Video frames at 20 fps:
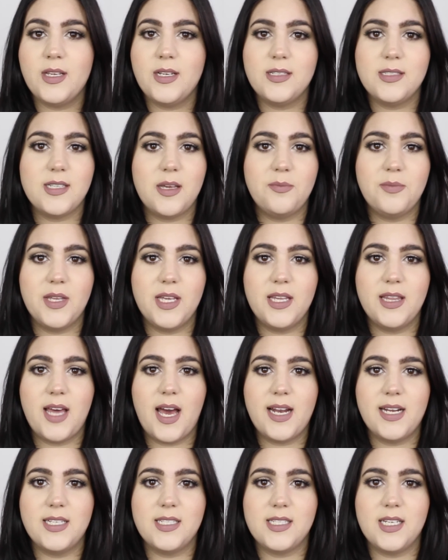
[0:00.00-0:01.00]
something
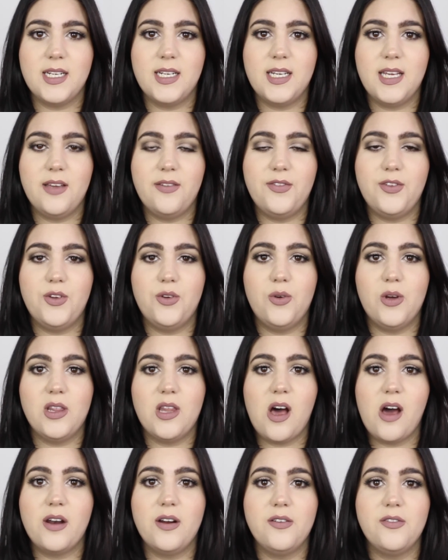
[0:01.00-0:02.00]
that is going to give you a
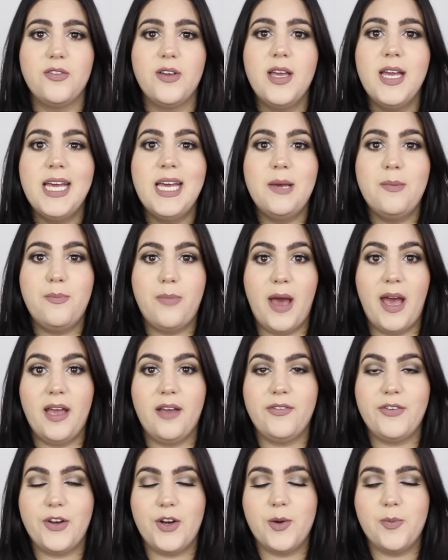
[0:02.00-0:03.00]
lot of
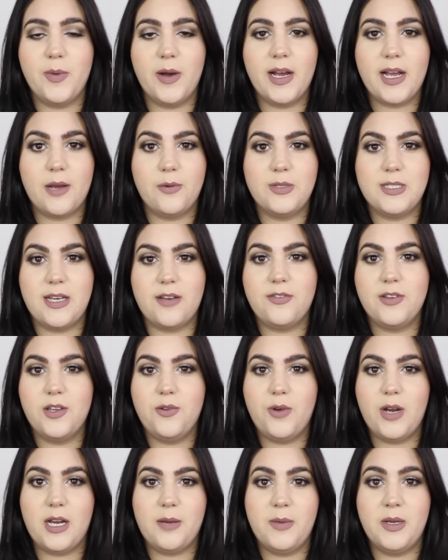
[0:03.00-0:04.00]
bang for your buck, I would
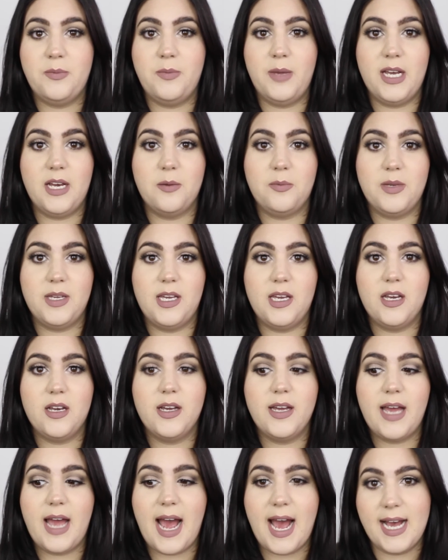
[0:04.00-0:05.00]
definitely recommend Makeup Geek
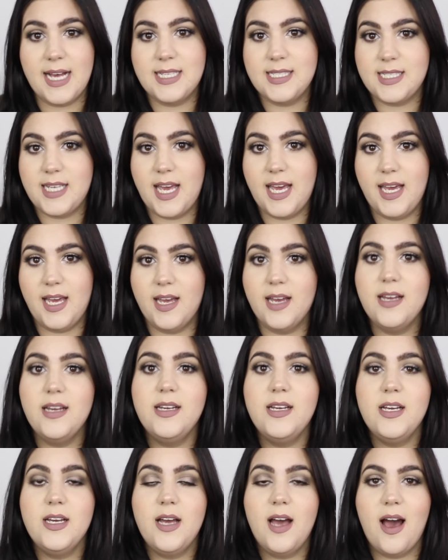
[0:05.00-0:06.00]
as a
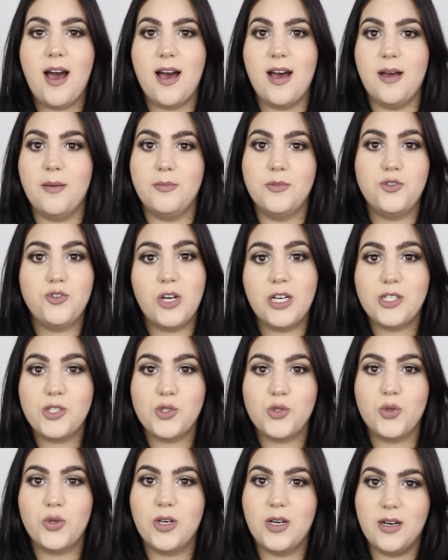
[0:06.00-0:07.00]

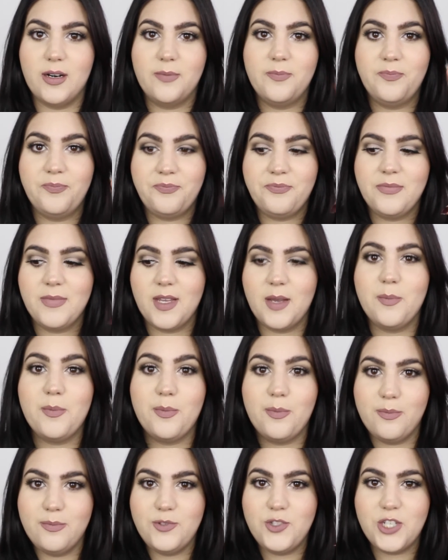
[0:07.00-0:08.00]
drugstore
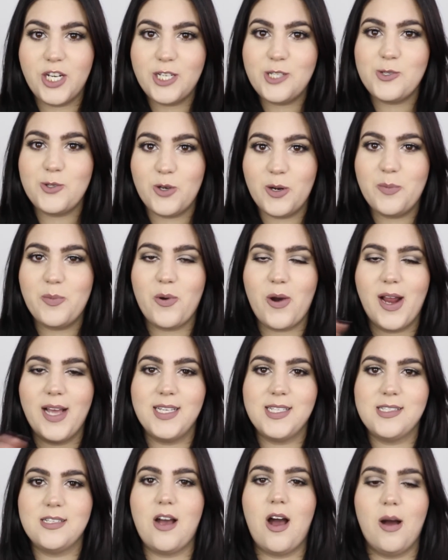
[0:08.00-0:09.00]

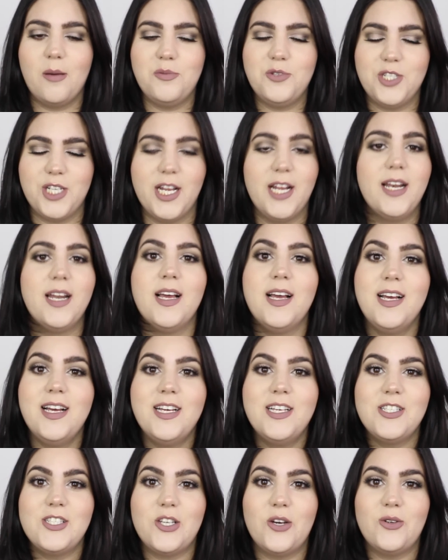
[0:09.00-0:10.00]
priced option.
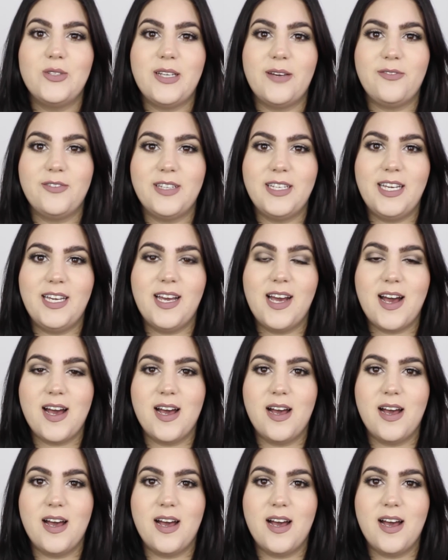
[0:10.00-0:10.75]
So definitely